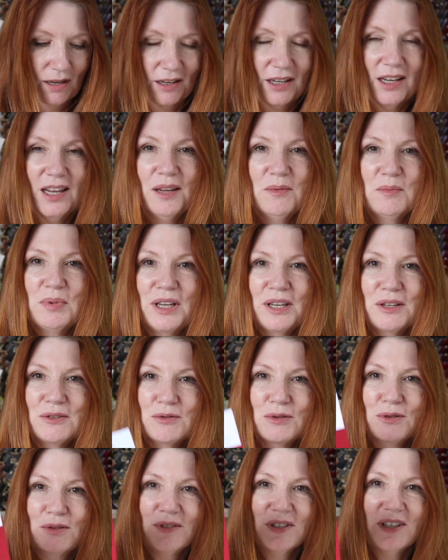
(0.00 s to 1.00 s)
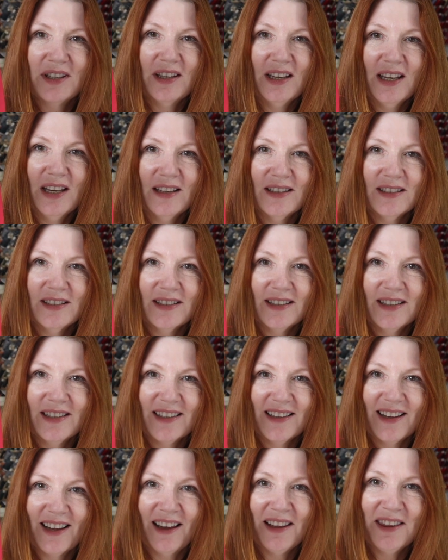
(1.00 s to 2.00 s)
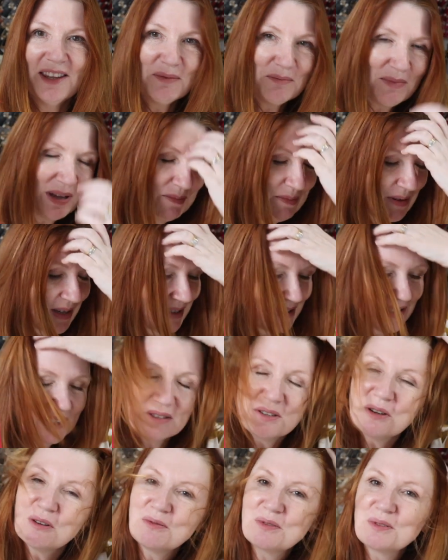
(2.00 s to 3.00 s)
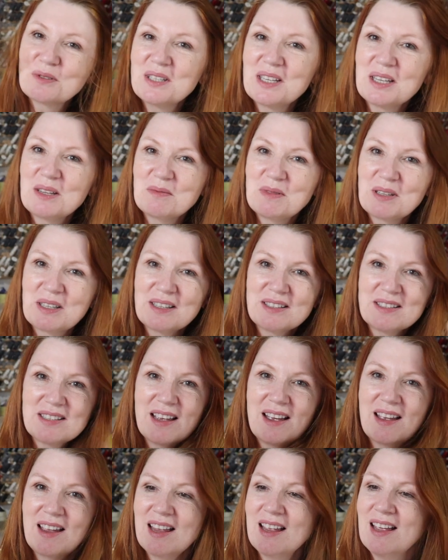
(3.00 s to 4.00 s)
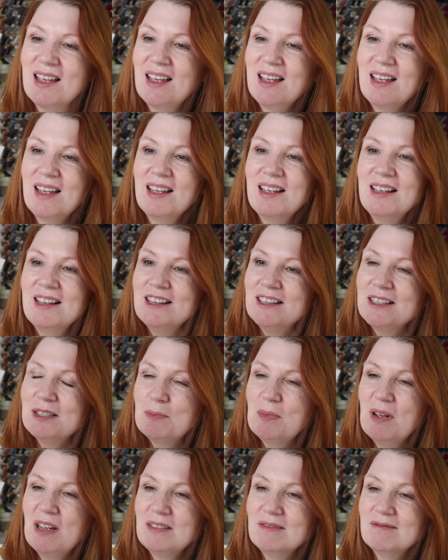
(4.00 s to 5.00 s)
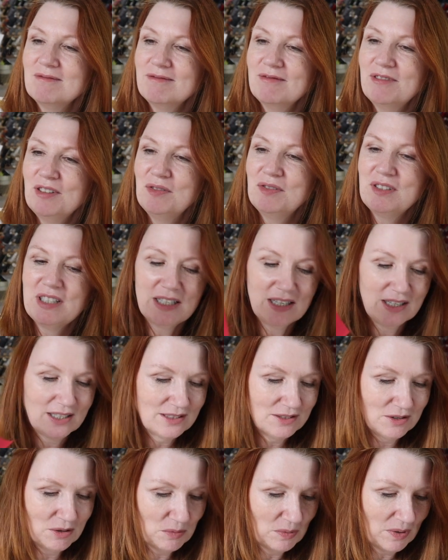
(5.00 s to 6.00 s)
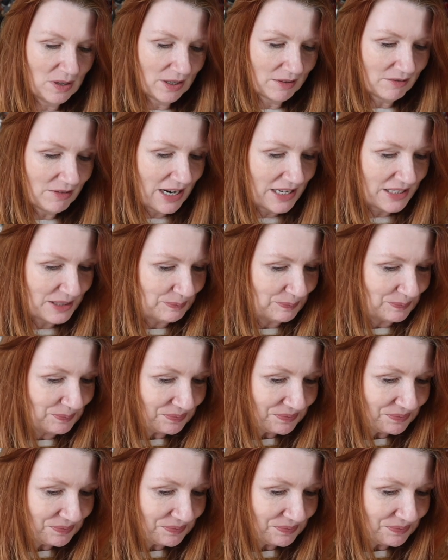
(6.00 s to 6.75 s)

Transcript: keep being drawn to this. I think maybe it's the novelty because I spent 50 years not wearing red.